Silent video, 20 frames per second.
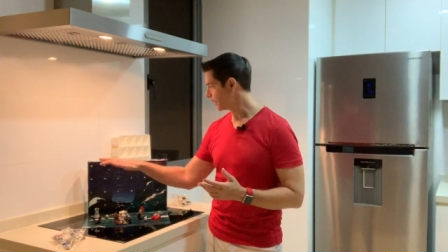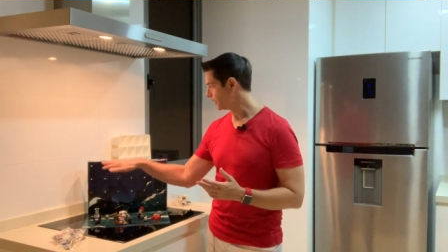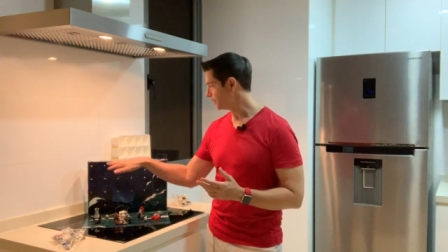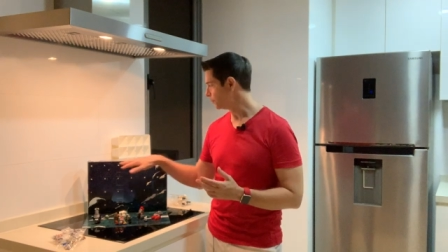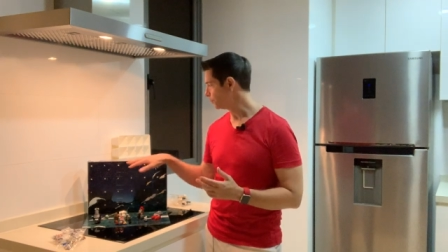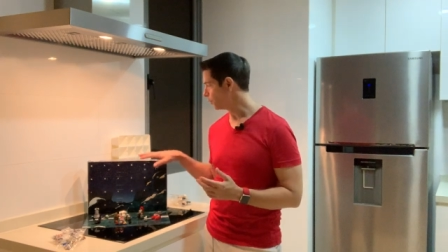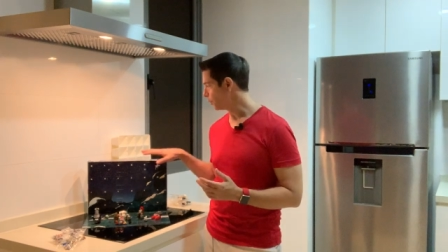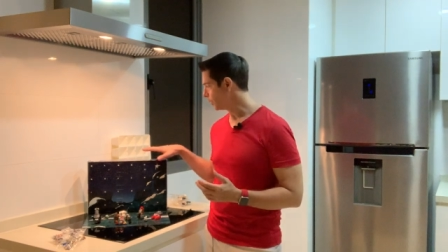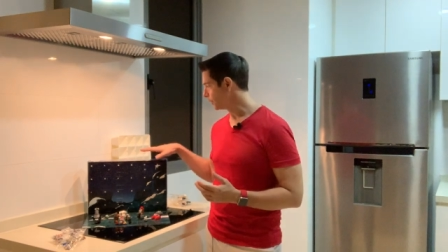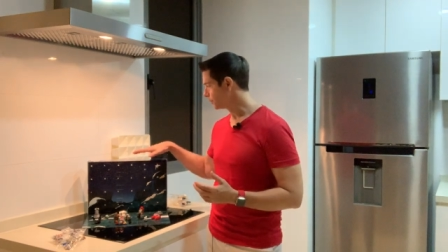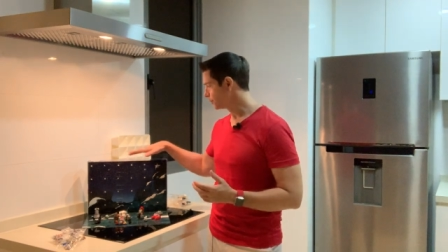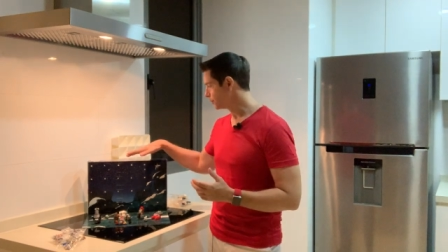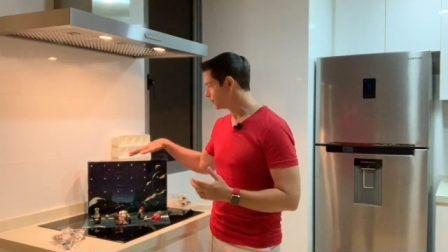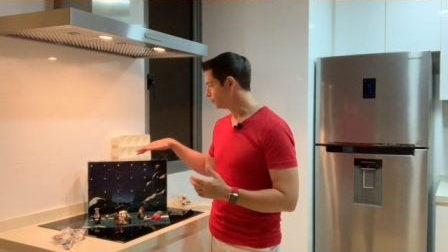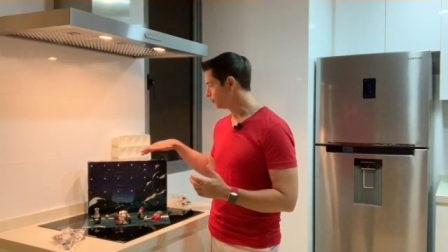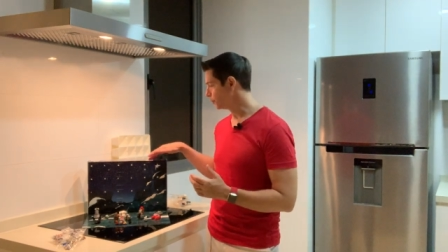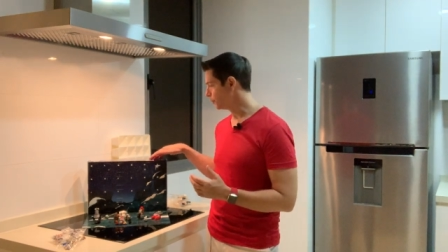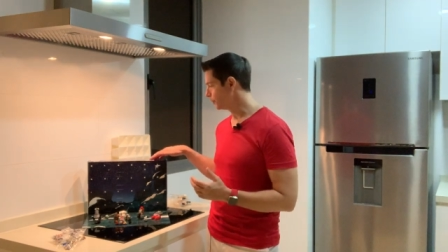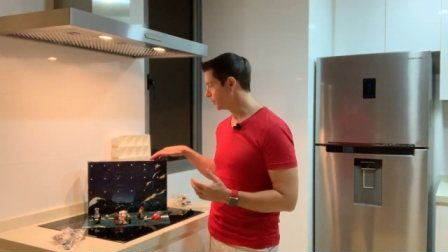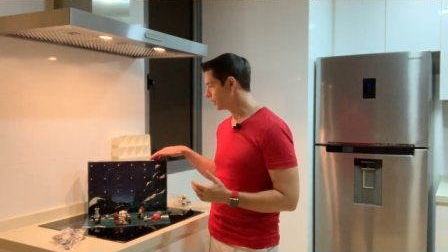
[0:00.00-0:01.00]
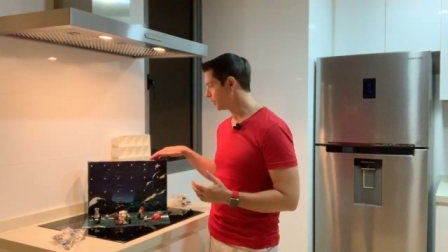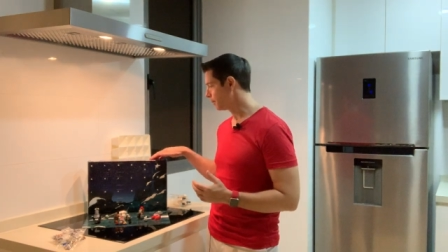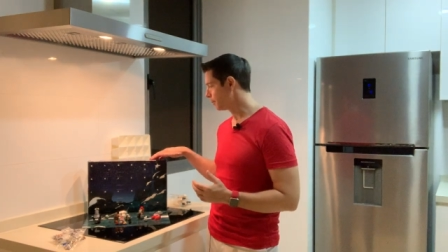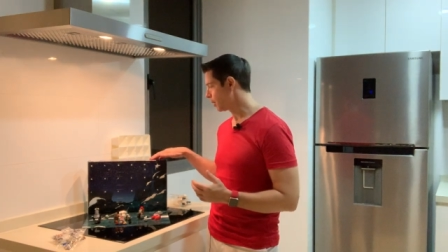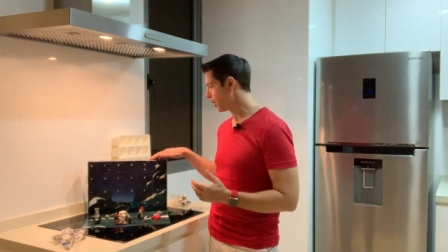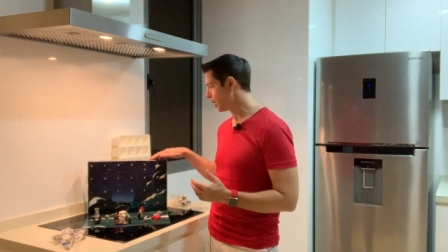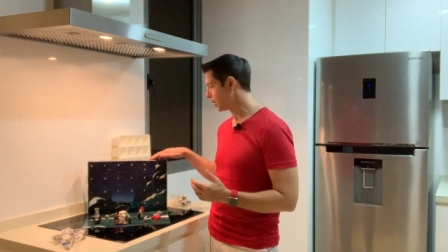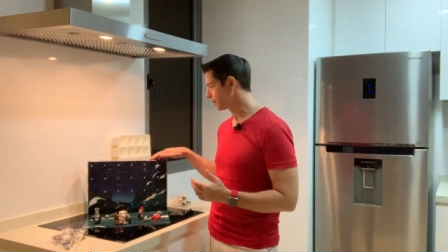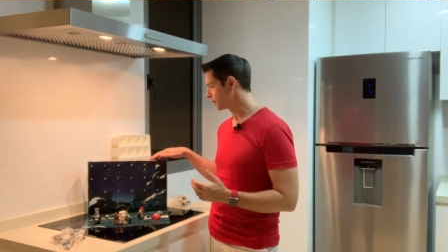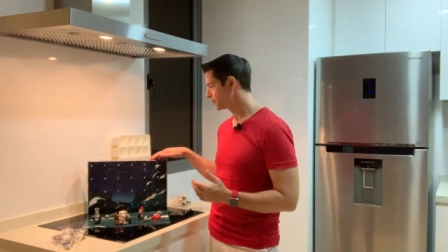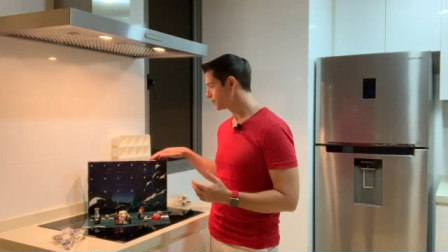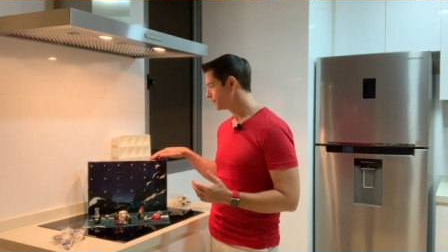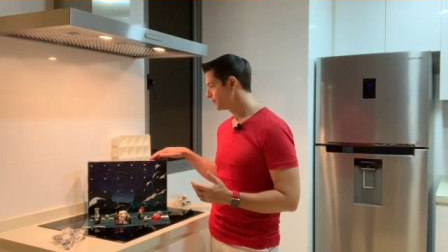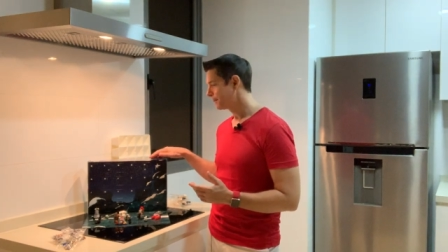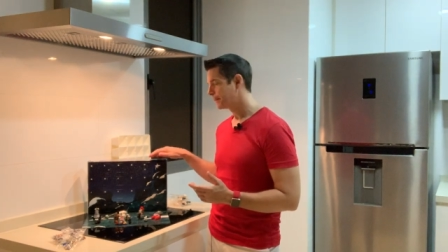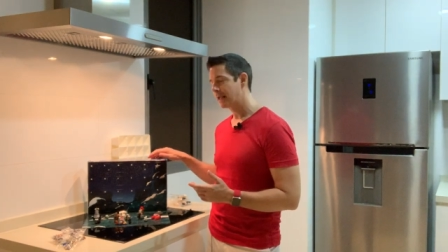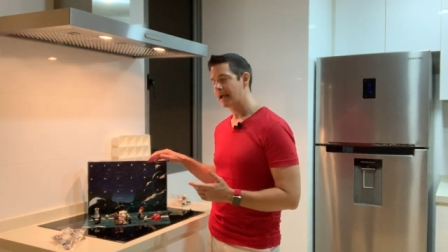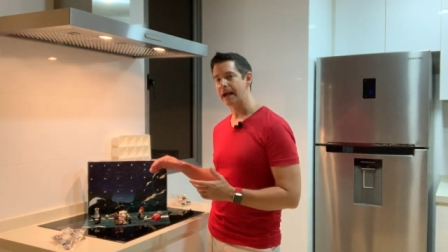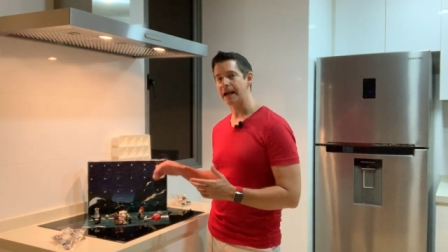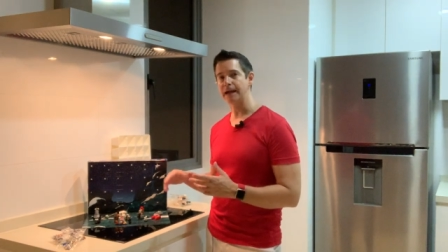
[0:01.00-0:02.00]
I didn't want to ruin the box.
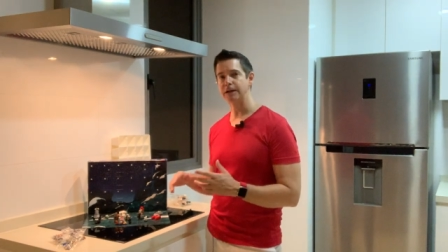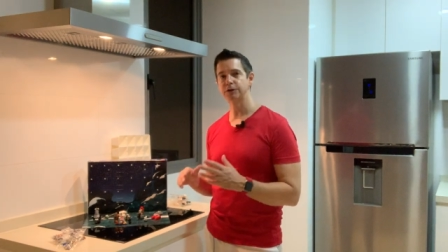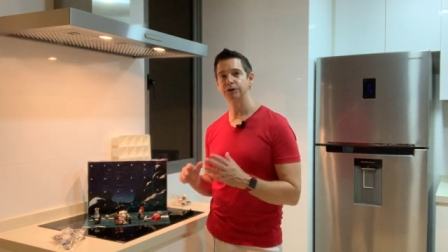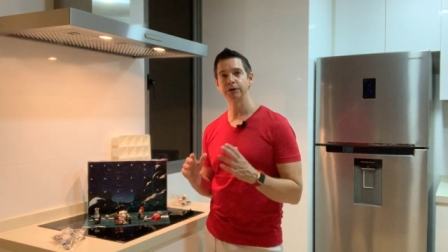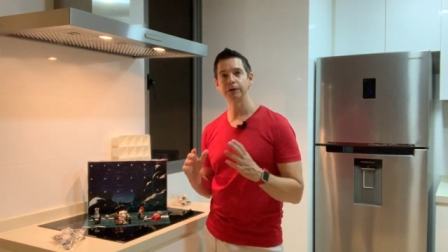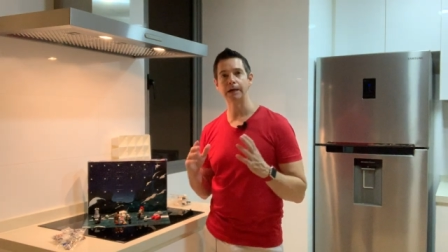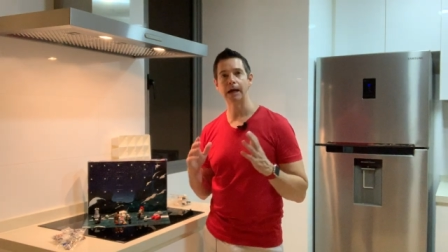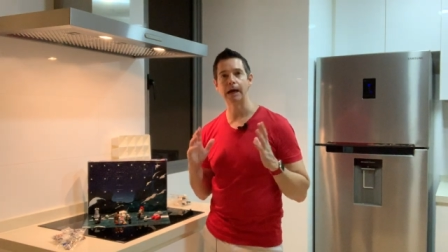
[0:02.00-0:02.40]
Actually,